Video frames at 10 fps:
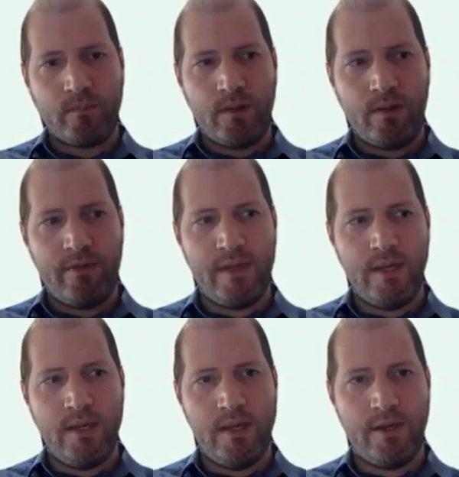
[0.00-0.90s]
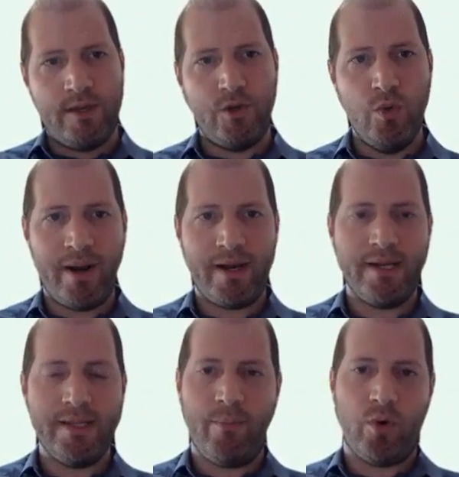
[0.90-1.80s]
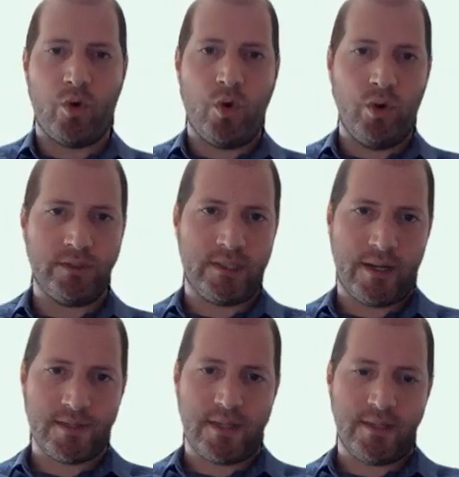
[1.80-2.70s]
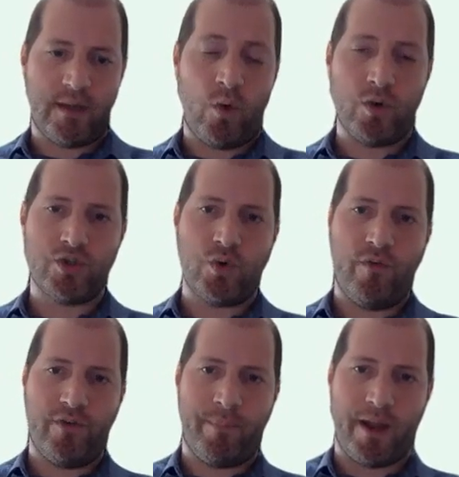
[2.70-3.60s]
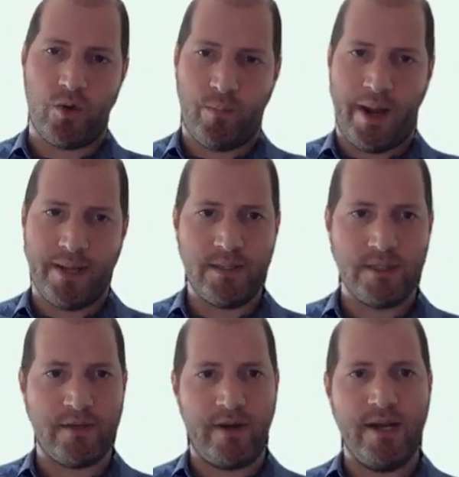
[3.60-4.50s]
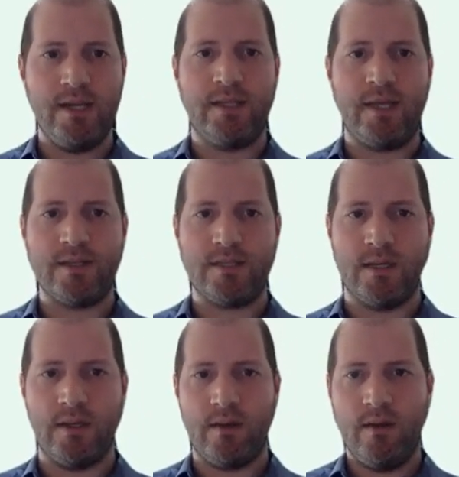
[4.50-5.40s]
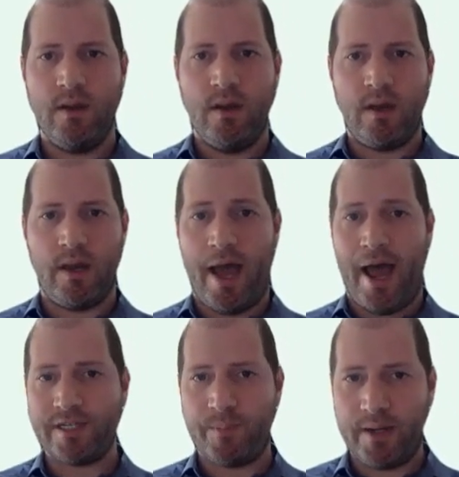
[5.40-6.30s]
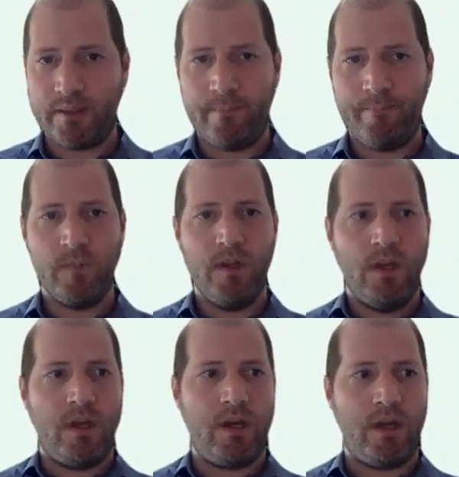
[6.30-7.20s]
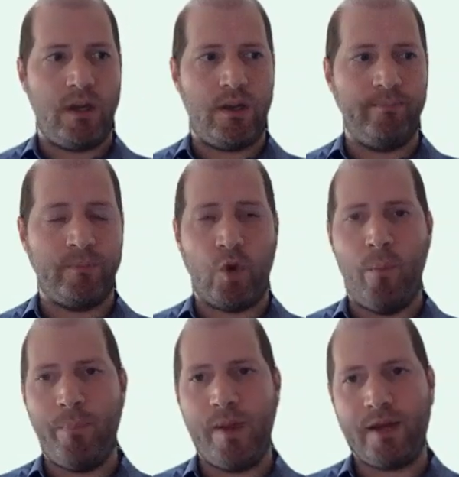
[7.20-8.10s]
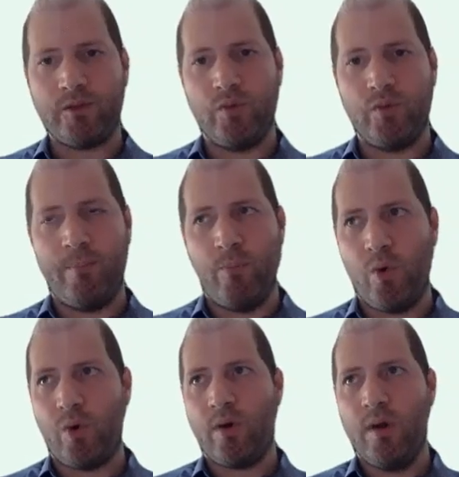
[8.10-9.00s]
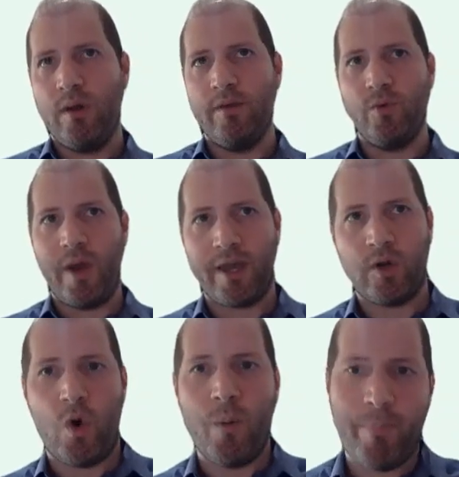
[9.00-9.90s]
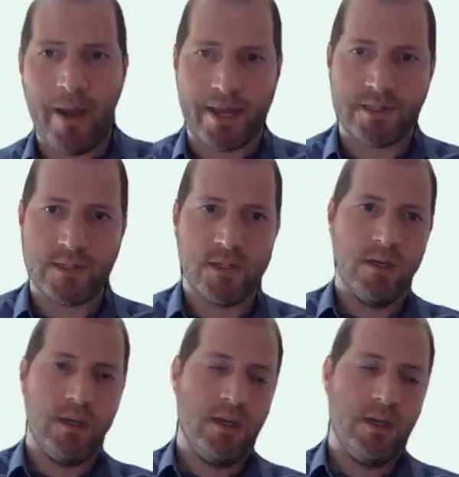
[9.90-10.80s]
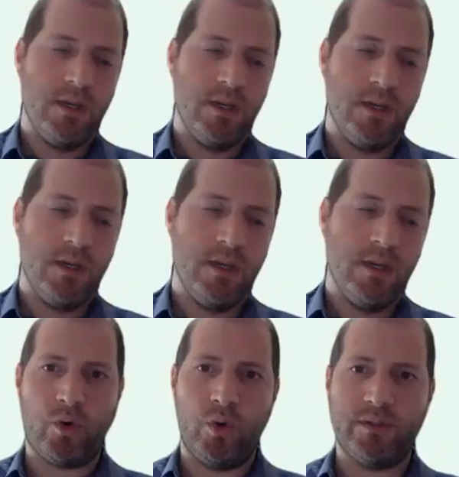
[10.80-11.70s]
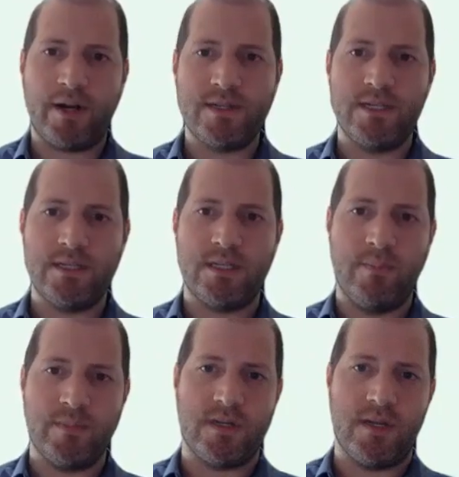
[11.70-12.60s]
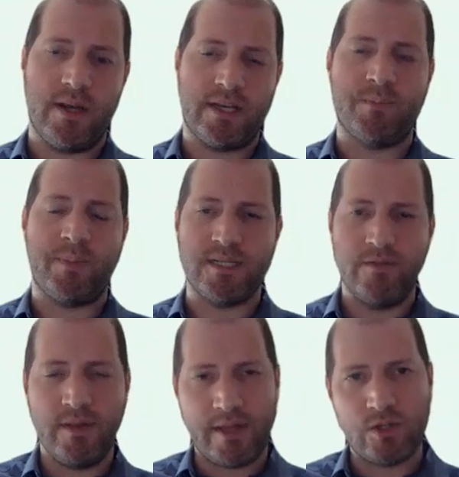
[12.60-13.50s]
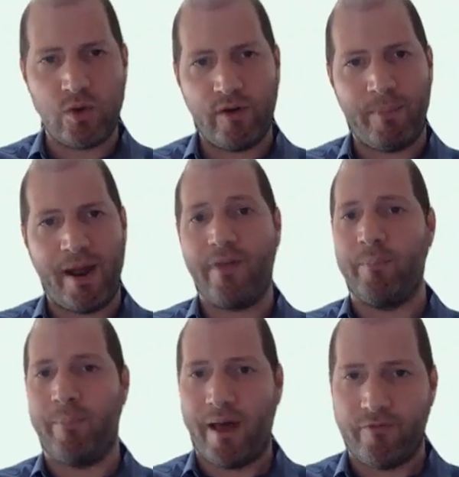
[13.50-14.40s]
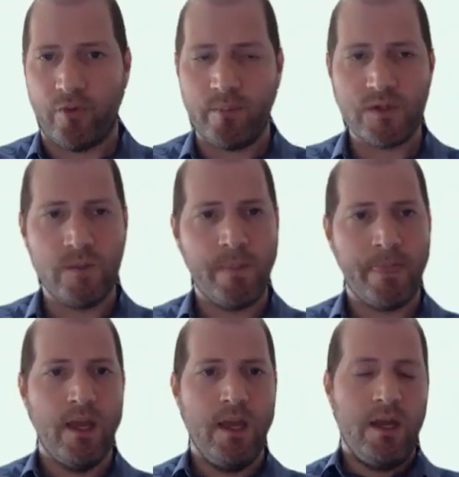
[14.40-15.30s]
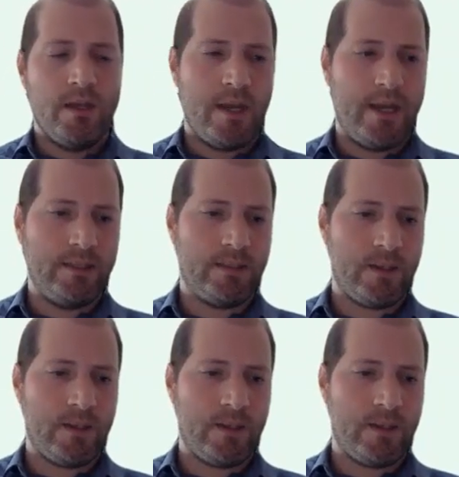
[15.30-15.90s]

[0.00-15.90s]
the human readable contracts that are also offered by Obyte is a very interesting aspect compared to the more, if you like, complex smart contract systems and expressivity that is offered by other platforms. And